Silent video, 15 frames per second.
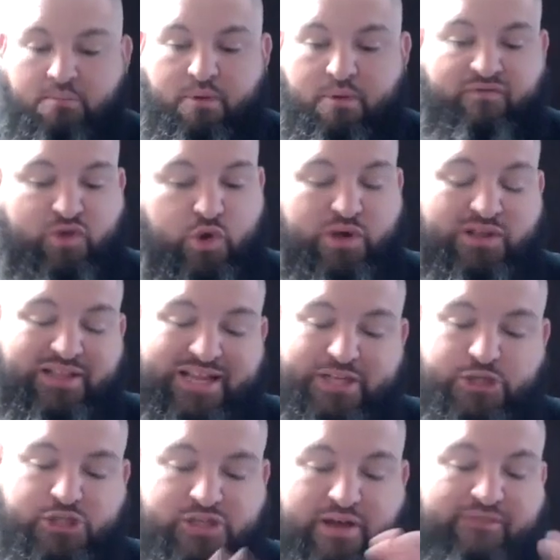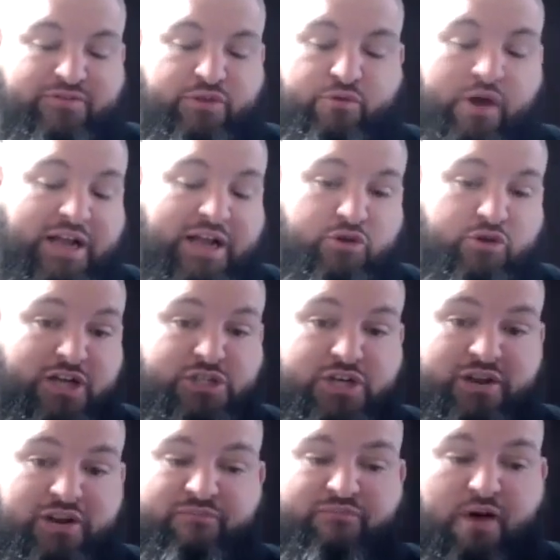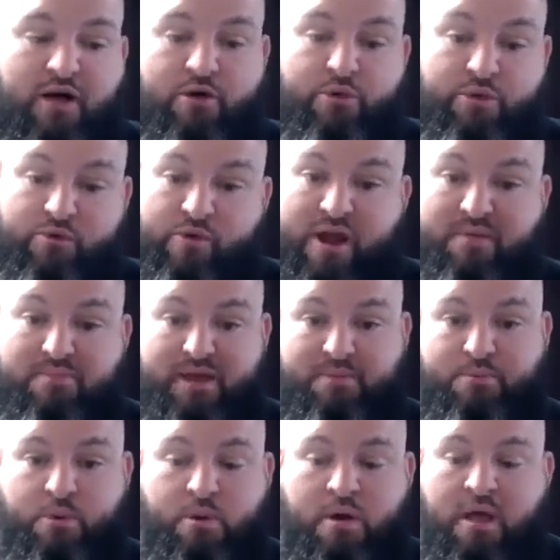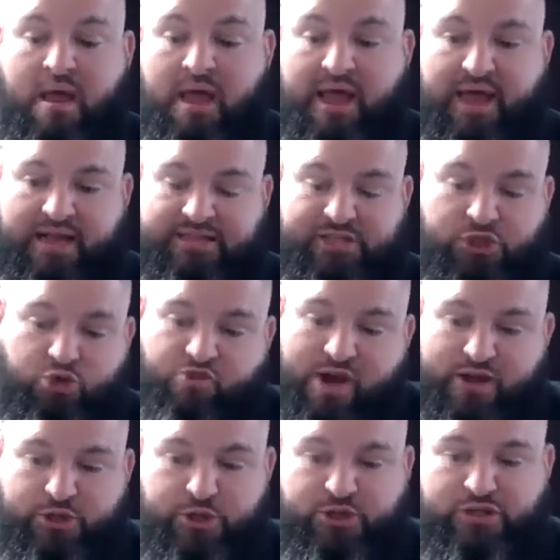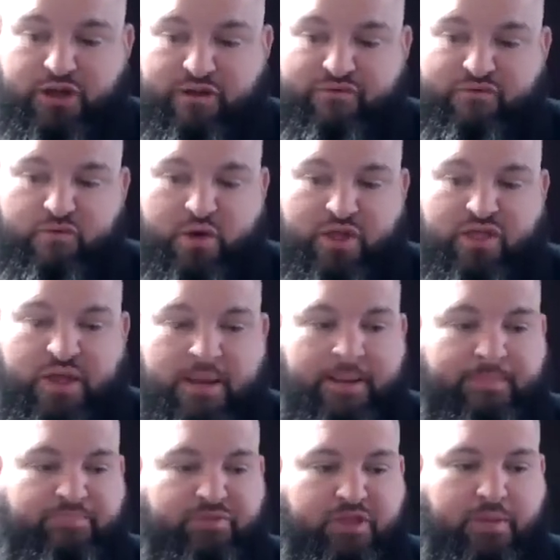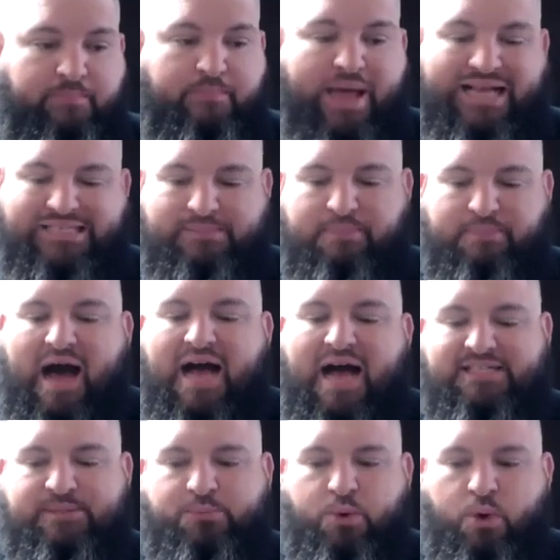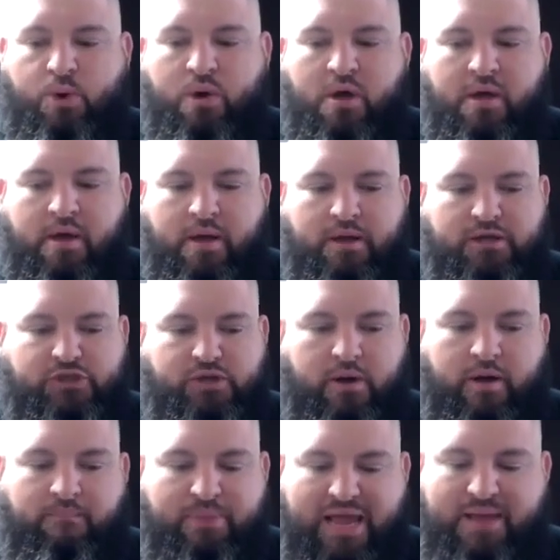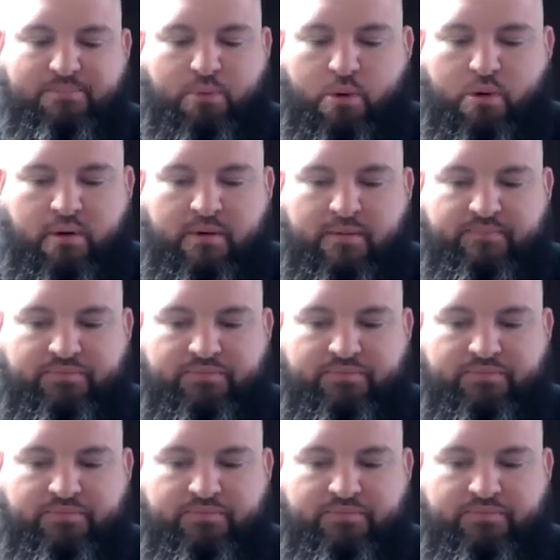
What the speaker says: but if you can lead yourself in the right direction and follow the right people and surround yourself with the best possible people,